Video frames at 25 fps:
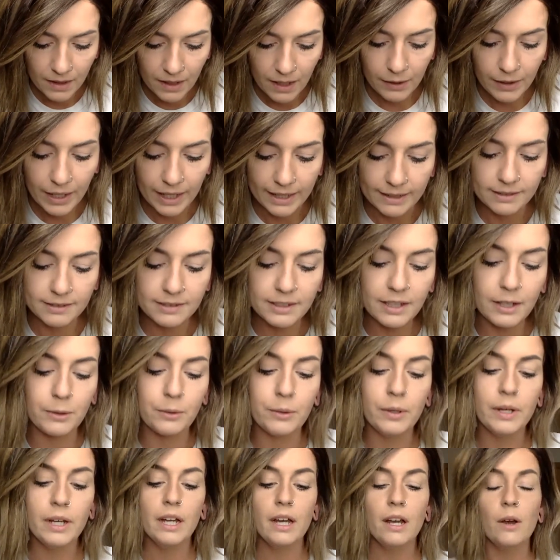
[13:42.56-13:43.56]
Okay, so
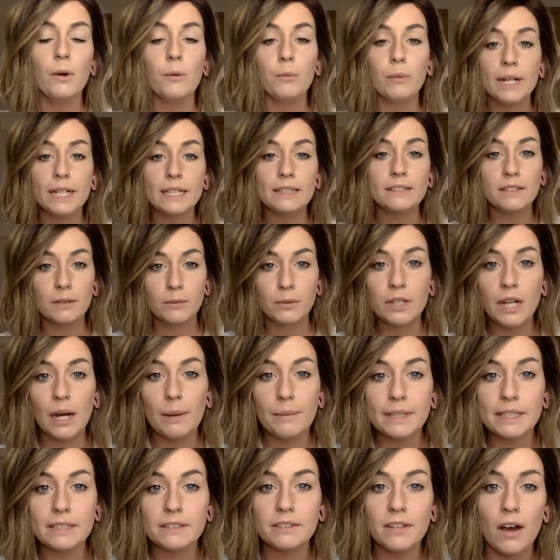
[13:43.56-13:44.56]
when someone
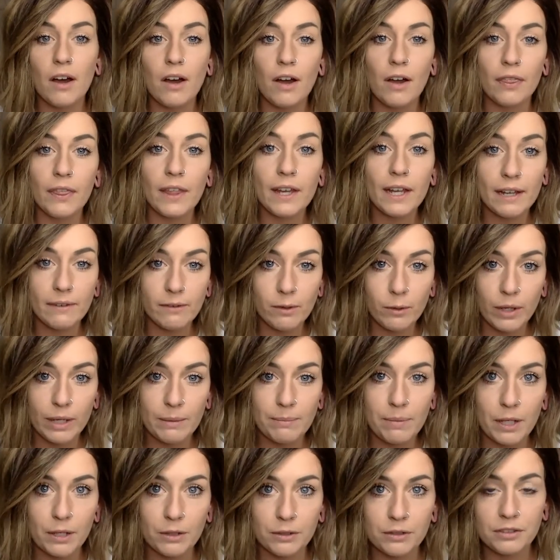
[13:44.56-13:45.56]
comments on the giveaway
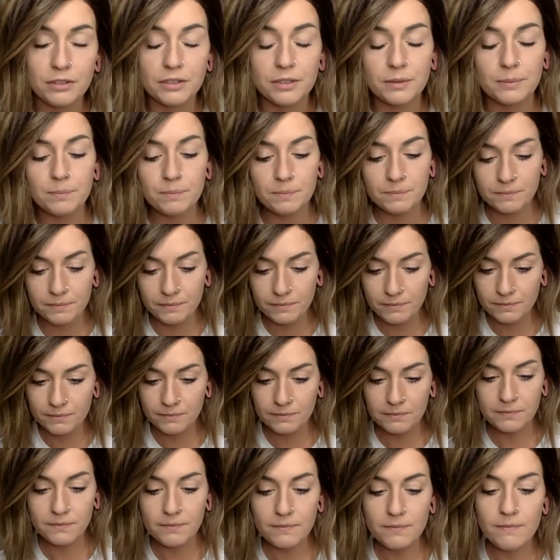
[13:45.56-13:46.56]
post,
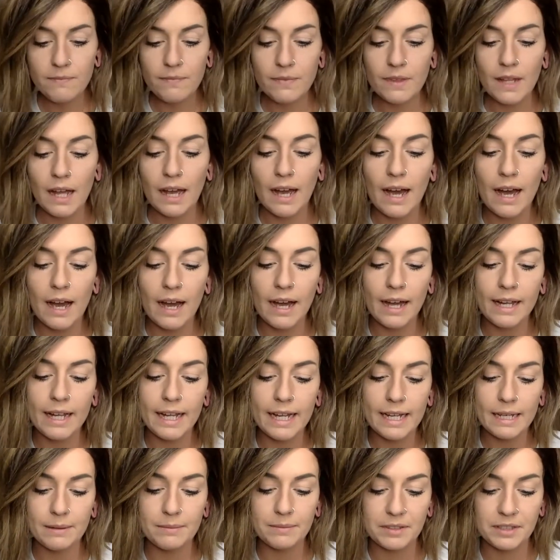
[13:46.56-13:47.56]
I
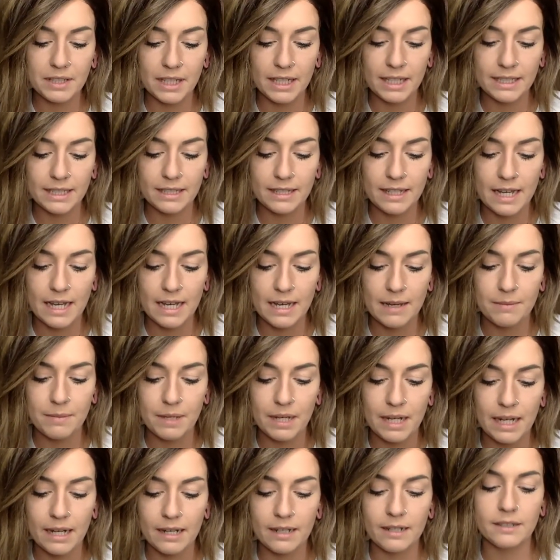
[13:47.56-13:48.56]
am saying to them,
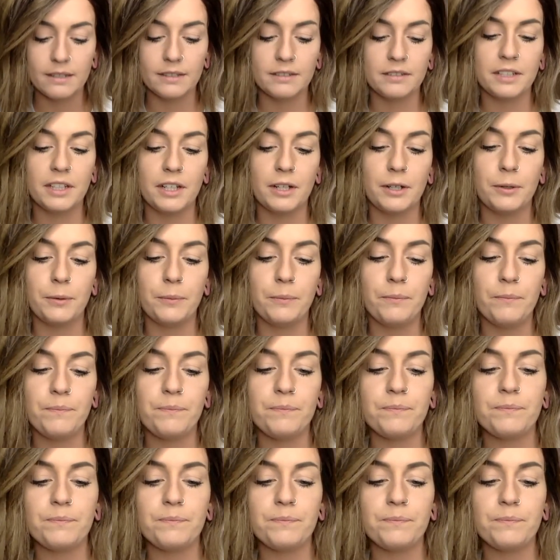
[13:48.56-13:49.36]
so